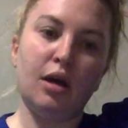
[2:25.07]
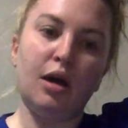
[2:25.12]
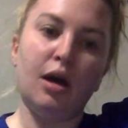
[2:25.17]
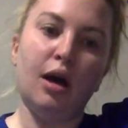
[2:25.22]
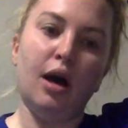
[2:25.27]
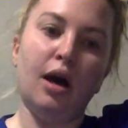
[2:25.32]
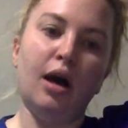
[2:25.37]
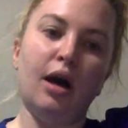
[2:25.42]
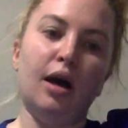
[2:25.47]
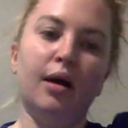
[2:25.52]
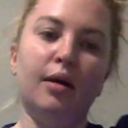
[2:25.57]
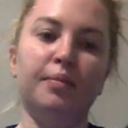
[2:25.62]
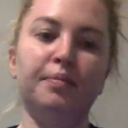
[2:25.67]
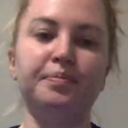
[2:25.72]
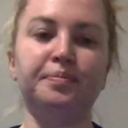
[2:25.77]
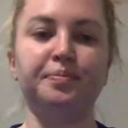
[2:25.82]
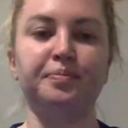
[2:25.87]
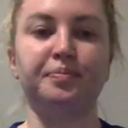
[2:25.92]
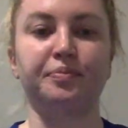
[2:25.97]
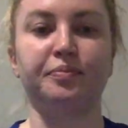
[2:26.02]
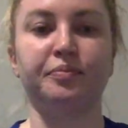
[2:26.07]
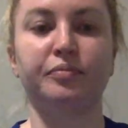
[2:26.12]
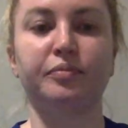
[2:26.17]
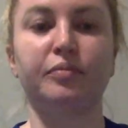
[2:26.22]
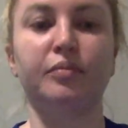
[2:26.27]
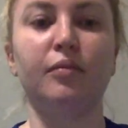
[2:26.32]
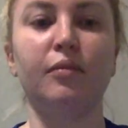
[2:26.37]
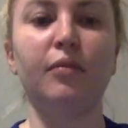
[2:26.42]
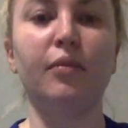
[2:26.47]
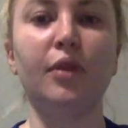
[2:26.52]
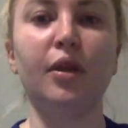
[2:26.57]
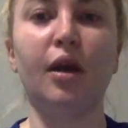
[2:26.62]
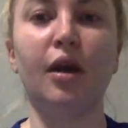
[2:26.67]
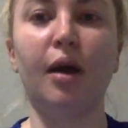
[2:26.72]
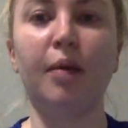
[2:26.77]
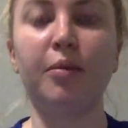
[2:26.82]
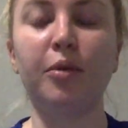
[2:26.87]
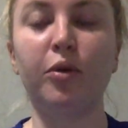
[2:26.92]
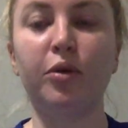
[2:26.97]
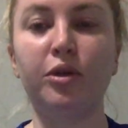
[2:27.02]
I'm
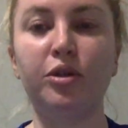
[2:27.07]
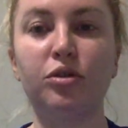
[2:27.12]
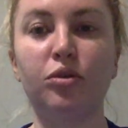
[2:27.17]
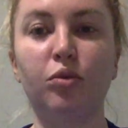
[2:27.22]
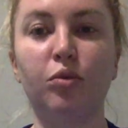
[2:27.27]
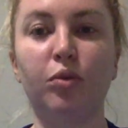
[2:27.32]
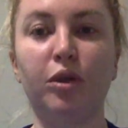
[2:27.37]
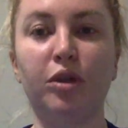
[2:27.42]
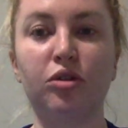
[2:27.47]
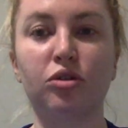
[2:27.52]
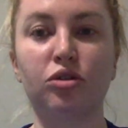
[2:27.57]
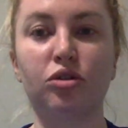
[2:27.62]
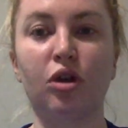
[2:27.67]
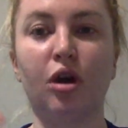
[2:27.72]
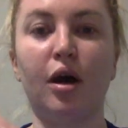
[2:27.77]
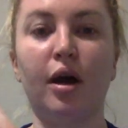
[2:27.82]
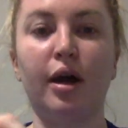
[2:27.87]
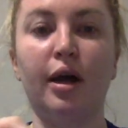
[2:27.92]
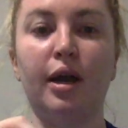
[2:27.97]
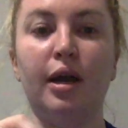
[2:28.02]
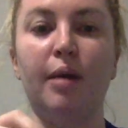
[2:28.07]
going to withdraw it